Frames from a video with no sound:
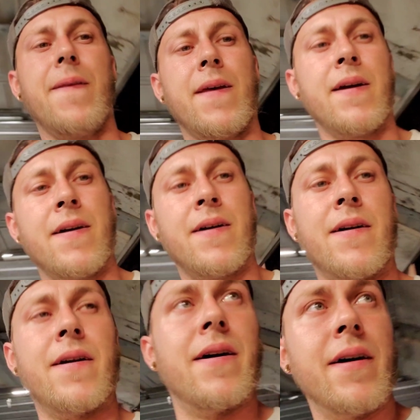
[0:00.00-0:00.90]
They
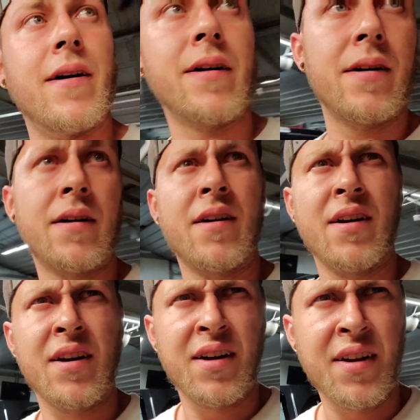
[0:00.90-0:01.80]
are
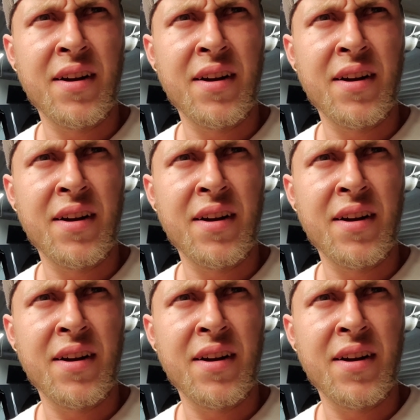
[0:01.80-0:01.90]
came